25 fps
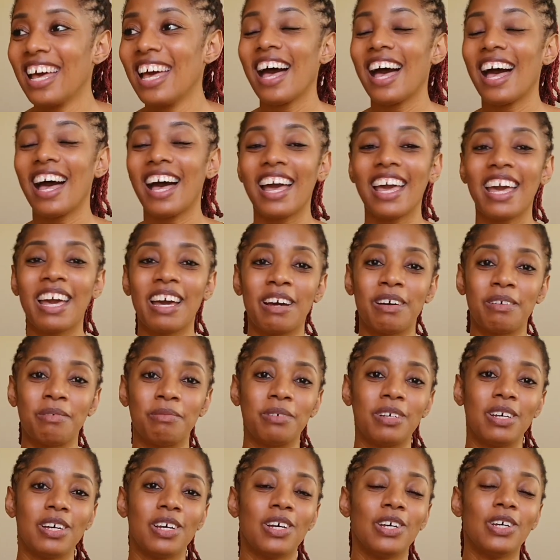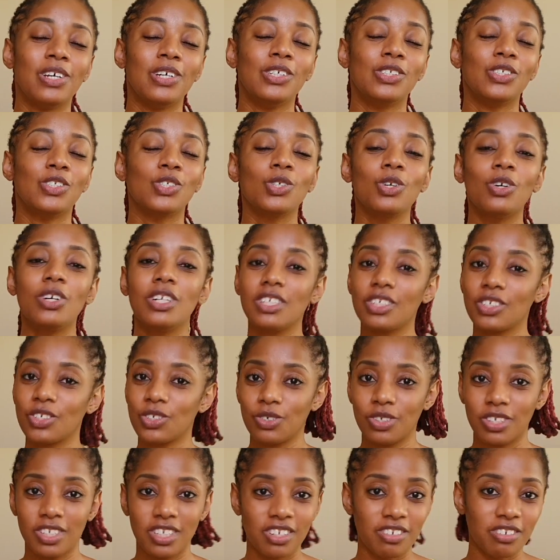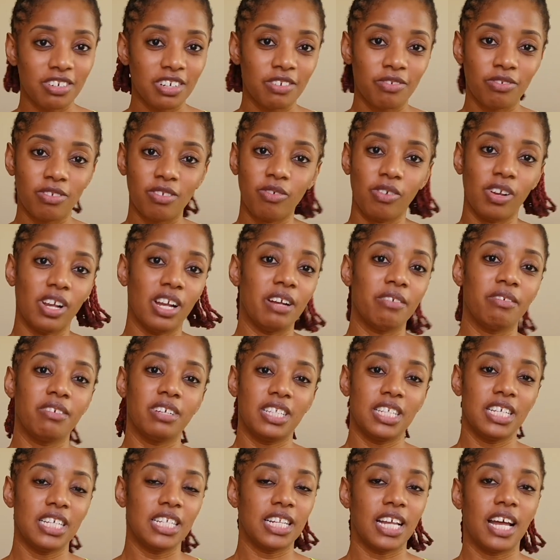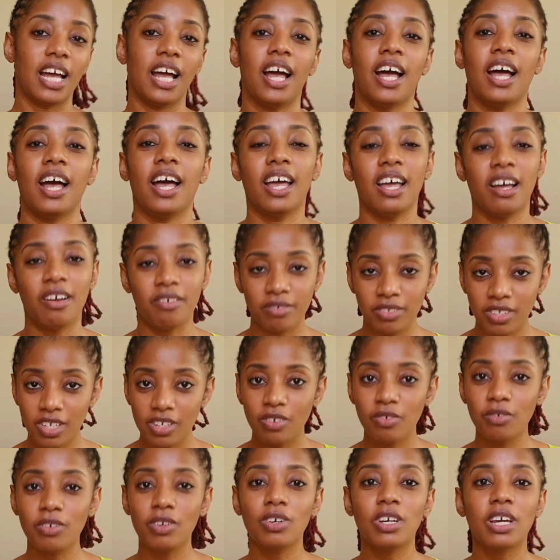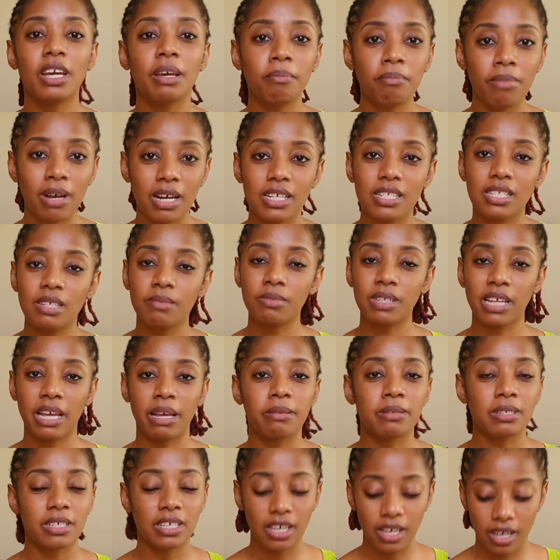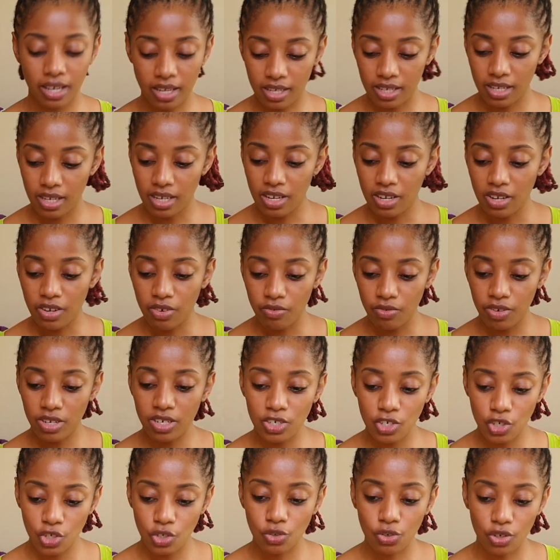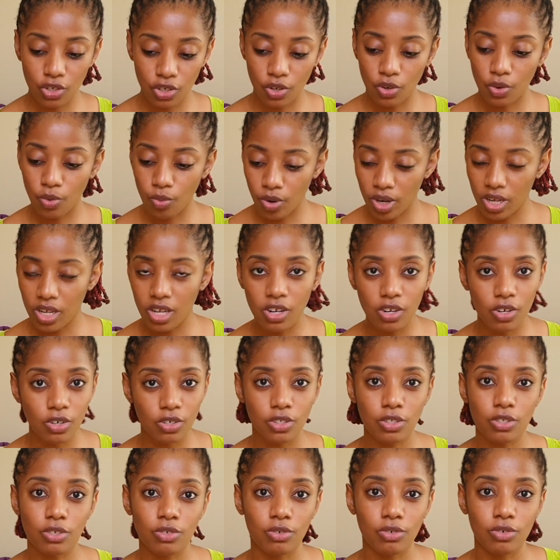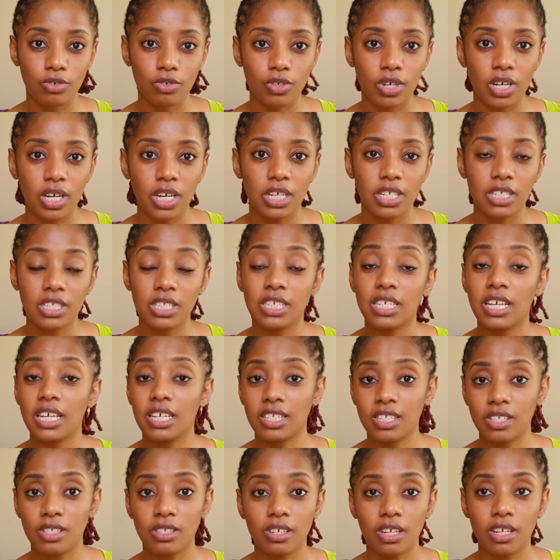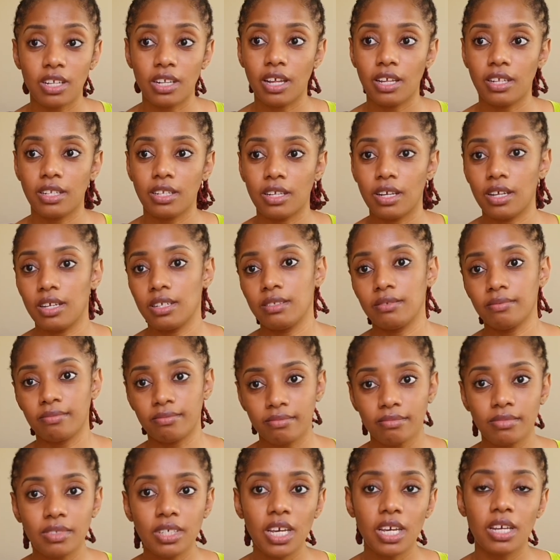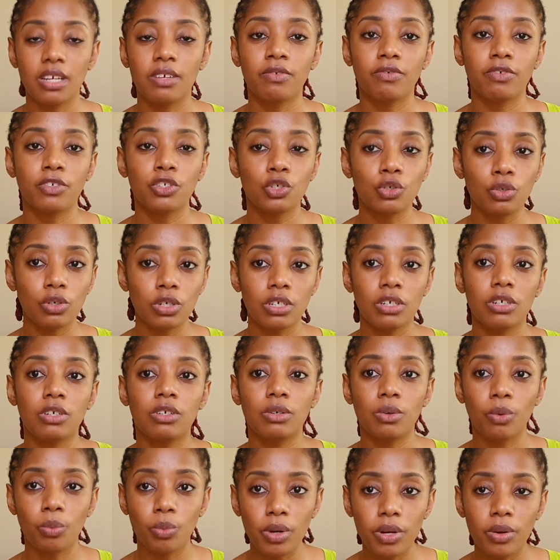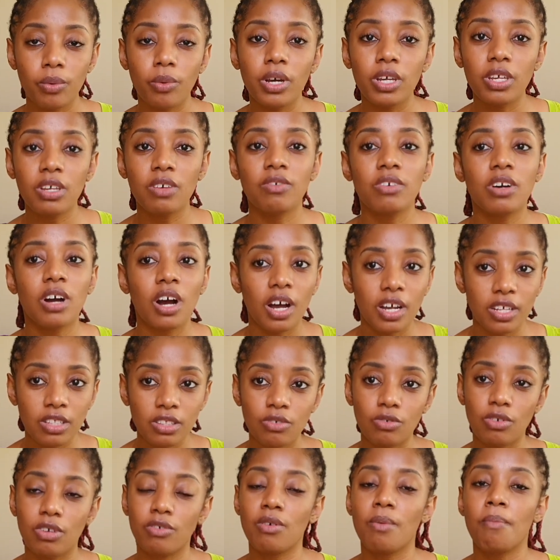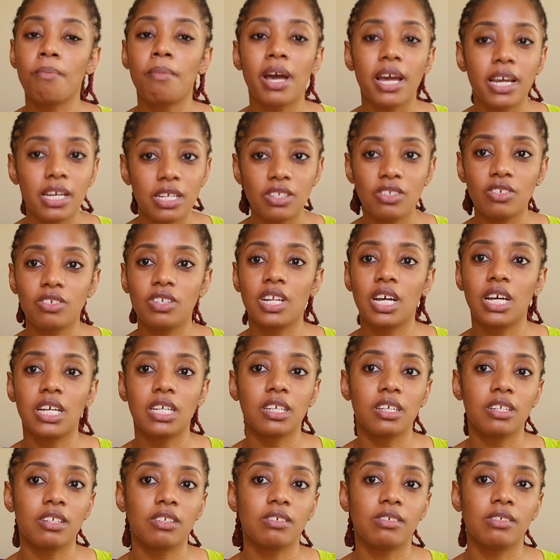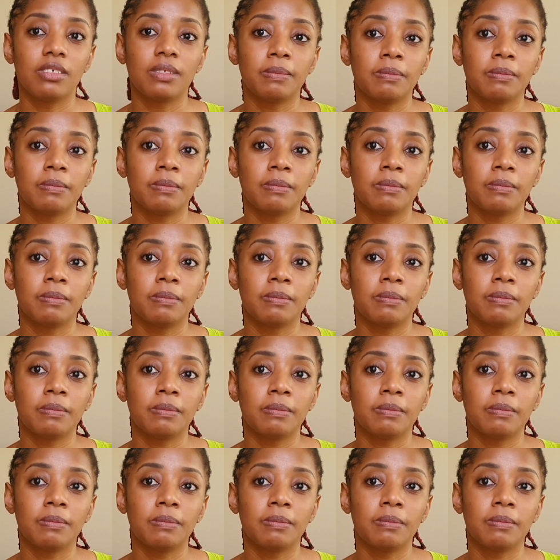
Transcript: I am truly, truly grateful for everything that I have. You know, looking back, sometimes it can really show you what you go through to get to. For show you what you've gone through and remind you that, you know,